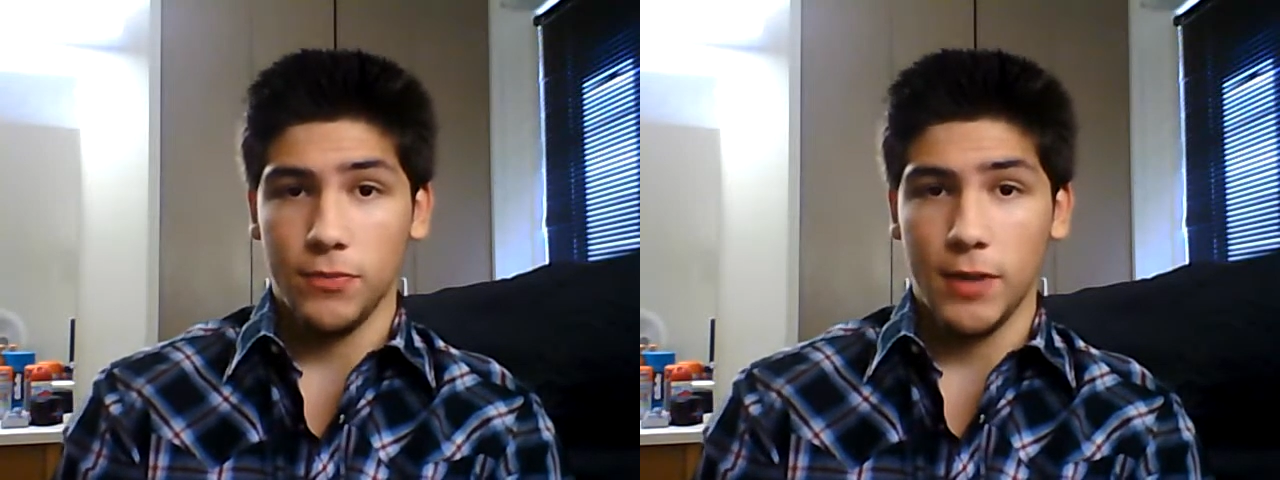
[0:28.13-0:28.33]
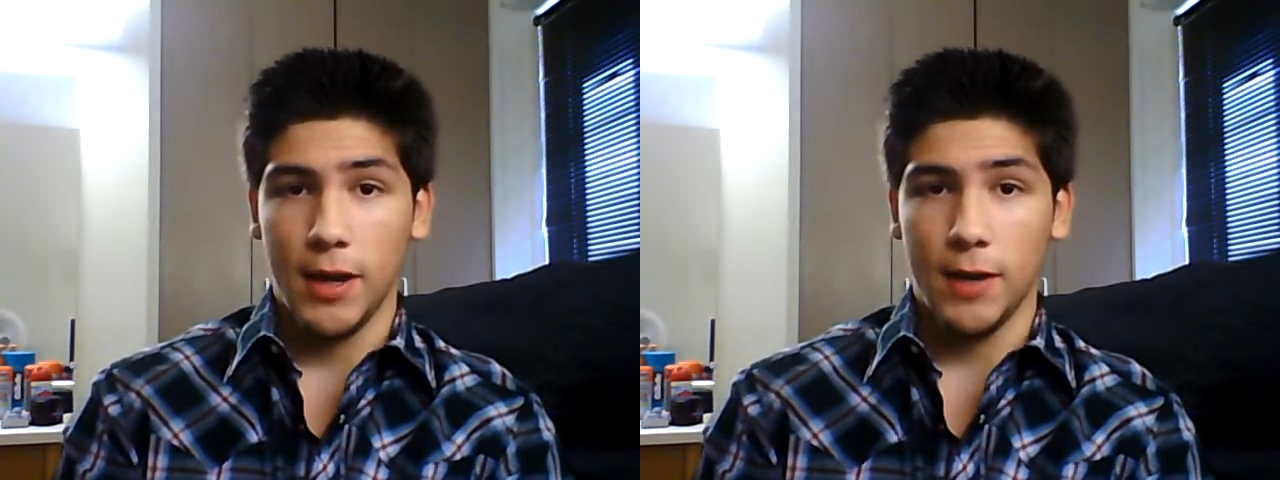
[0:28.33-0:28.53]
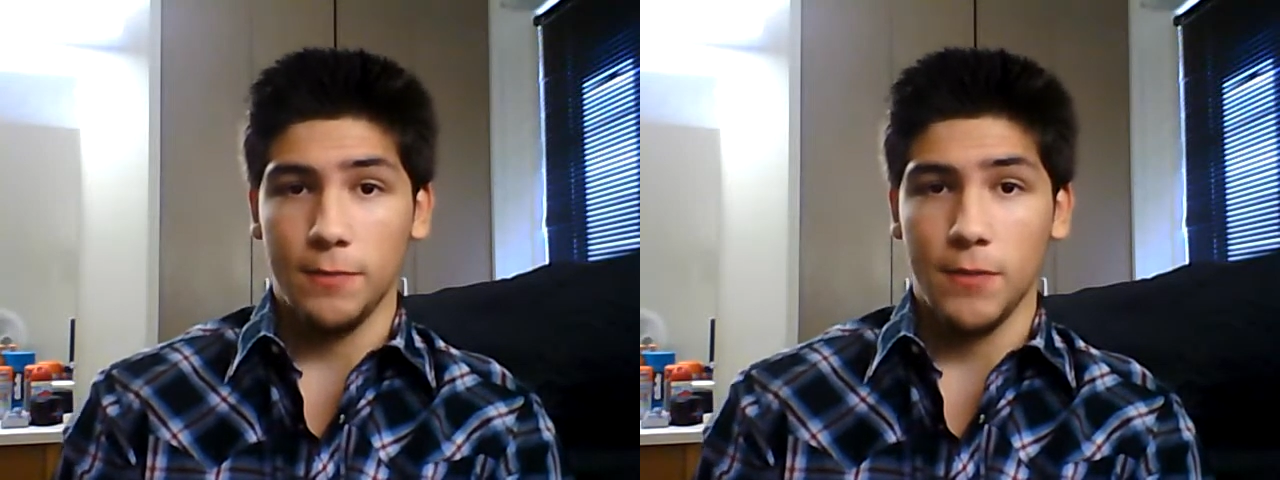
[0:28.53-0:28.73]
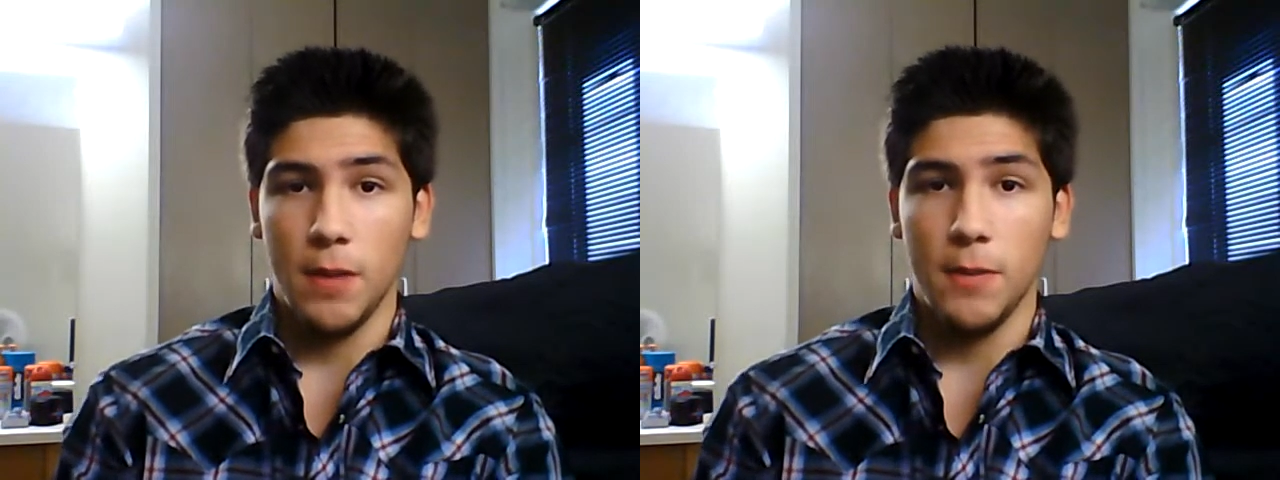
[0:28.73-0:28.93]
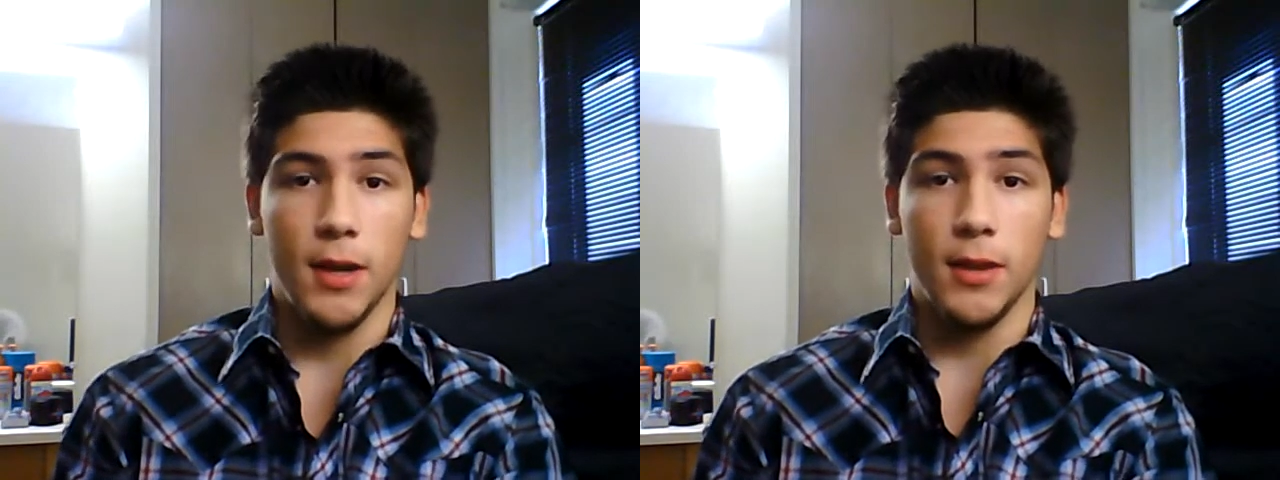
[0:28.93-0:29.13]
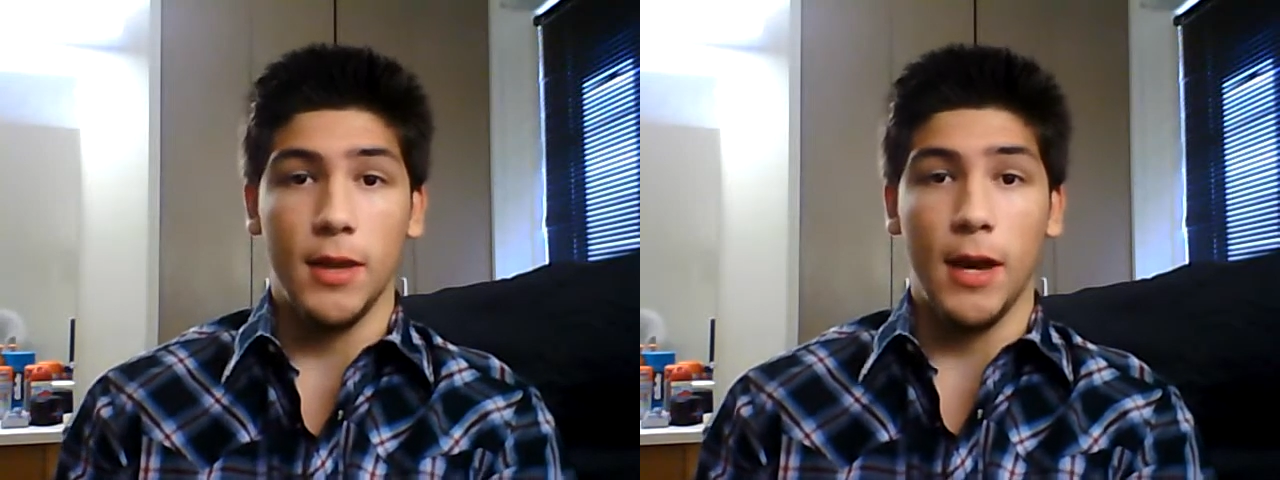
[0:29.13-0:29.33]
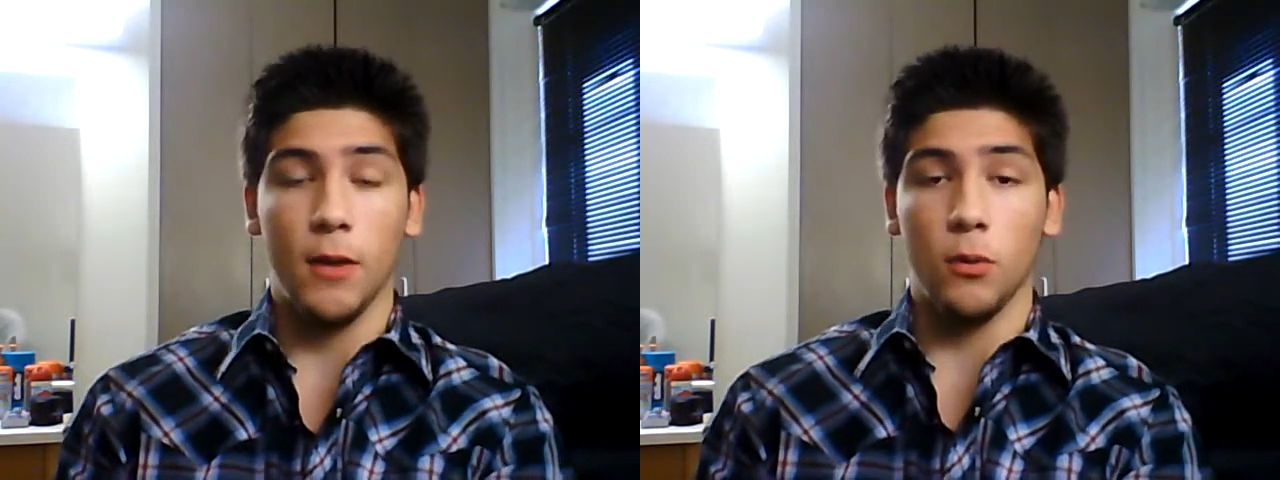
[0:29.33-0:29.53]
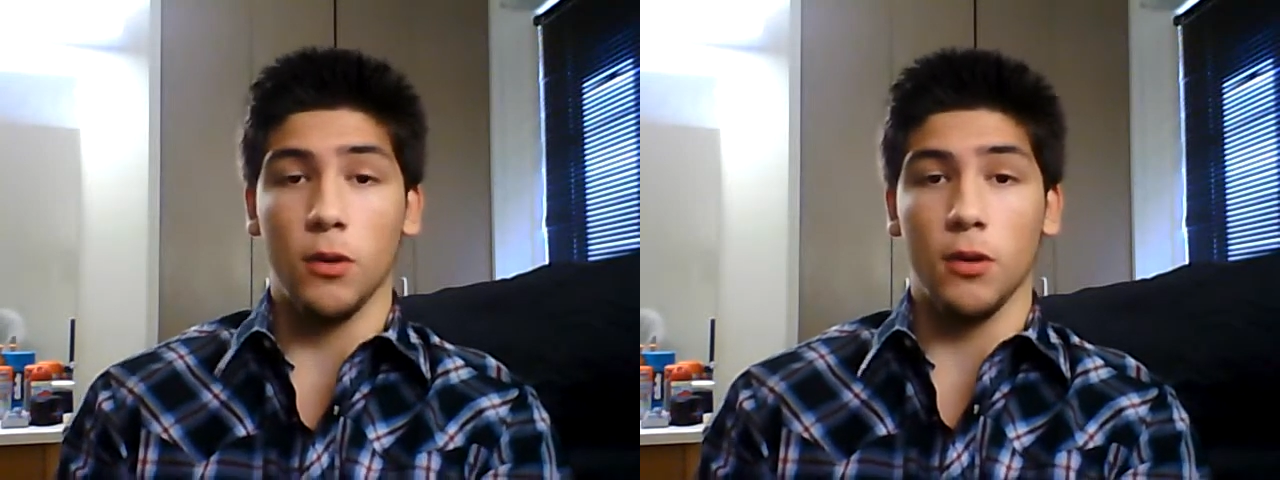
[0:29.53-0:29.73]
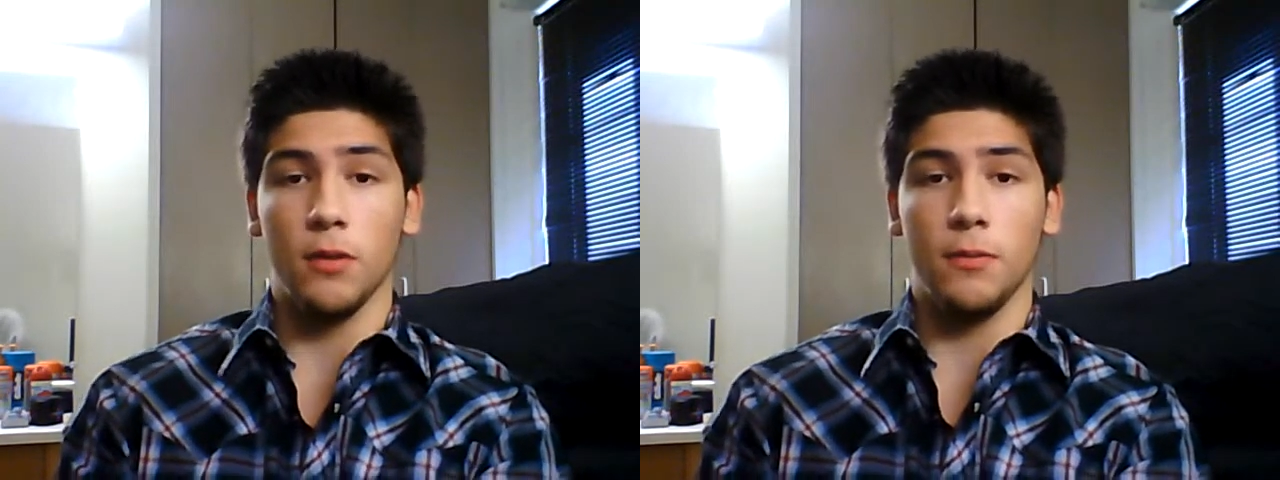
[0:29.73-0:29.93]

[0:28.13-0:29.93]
that I made that were